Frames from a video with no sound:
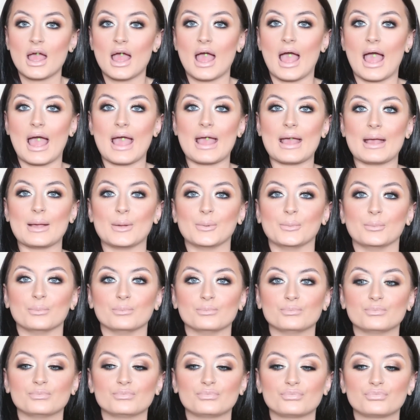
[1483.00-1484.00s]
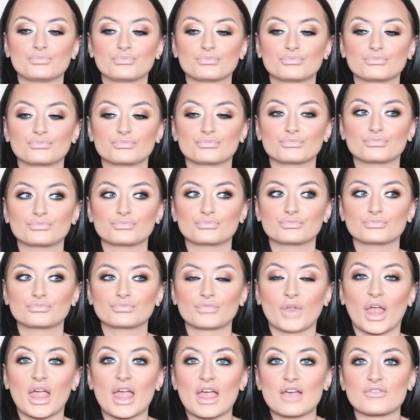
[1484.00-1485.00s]

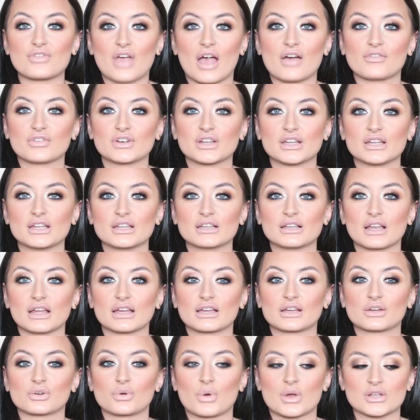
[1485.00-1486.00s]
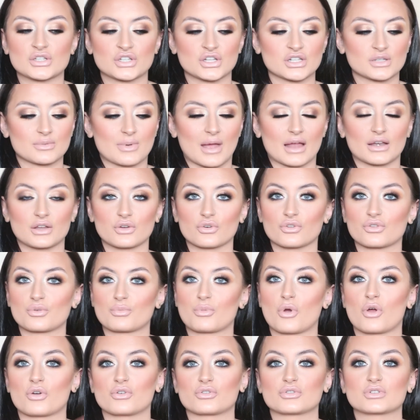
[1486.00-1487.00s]
If you have any like questions about any other
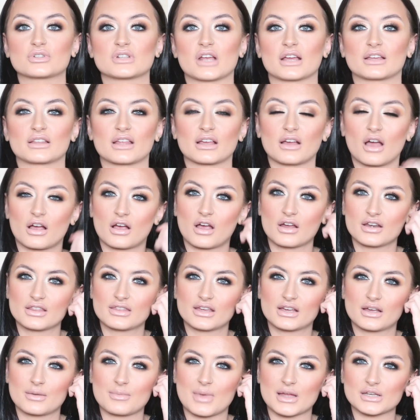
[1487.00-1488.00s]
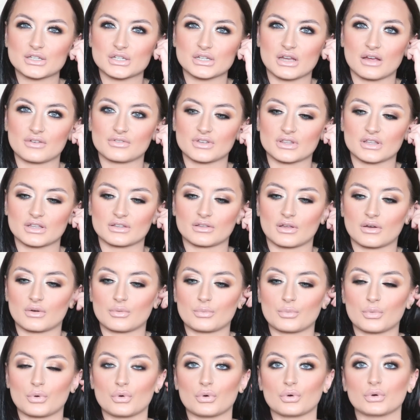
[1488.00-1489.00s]
products, I kind of think I mentioned everything though,
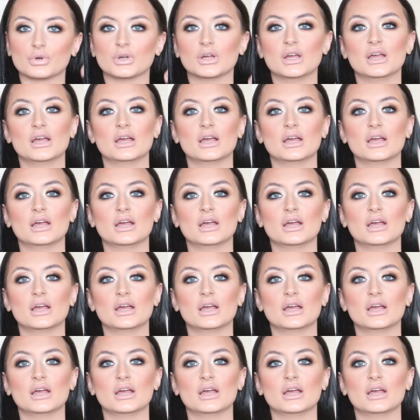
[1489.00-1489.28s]
but